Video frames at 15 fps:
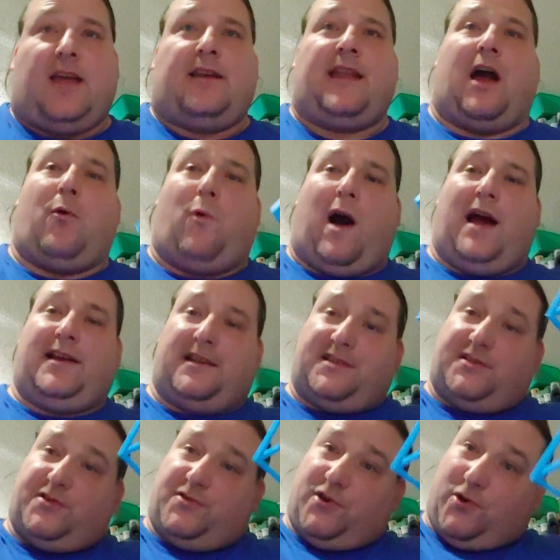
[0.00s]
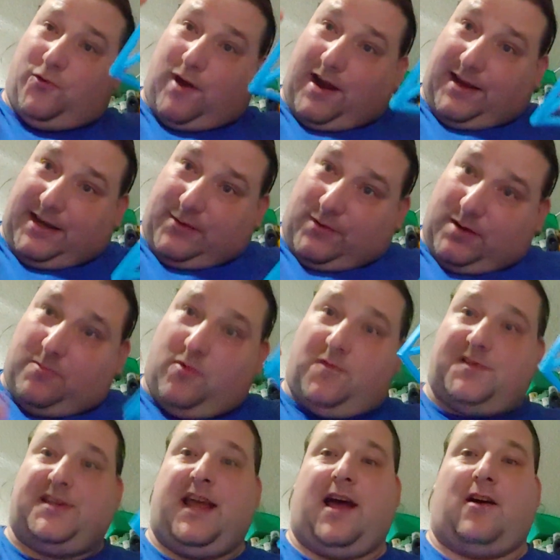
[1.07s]
Now, why does it do the grinding when it
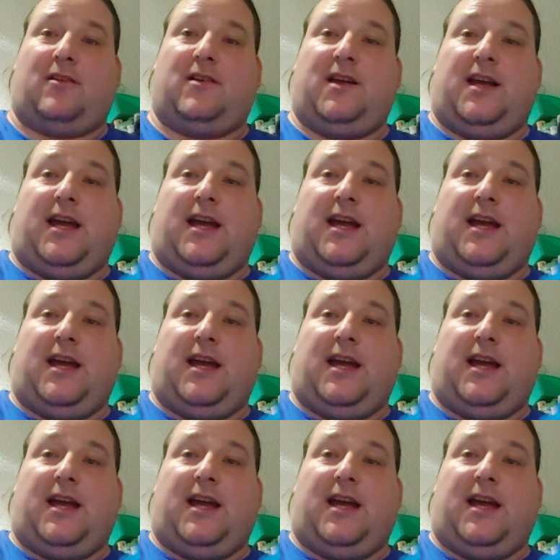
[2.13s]
moves down?